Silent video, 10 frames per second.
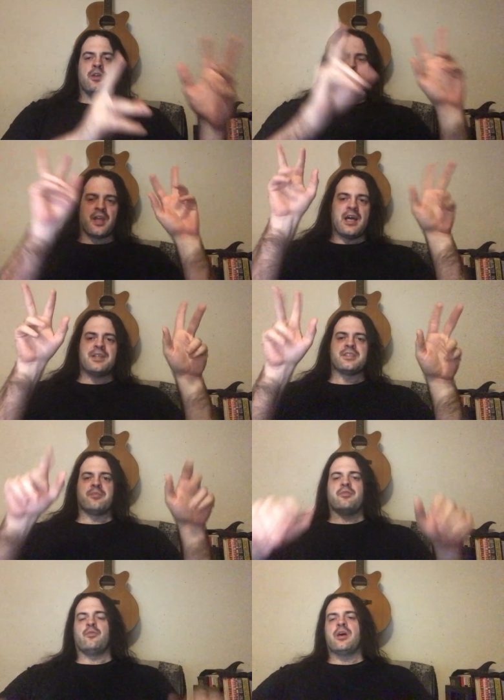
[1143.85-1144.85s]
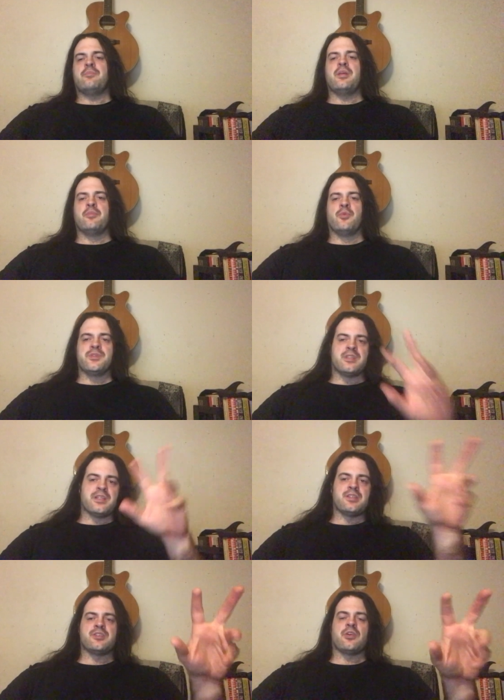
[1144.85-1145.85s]
or the concept of white people was
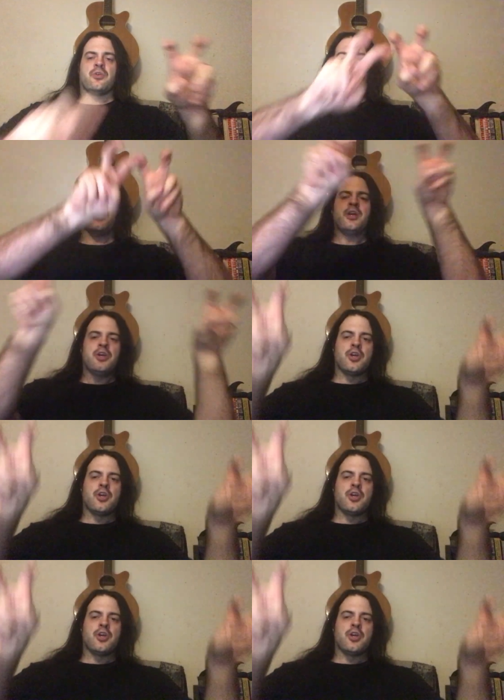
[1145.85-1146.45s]
necessarily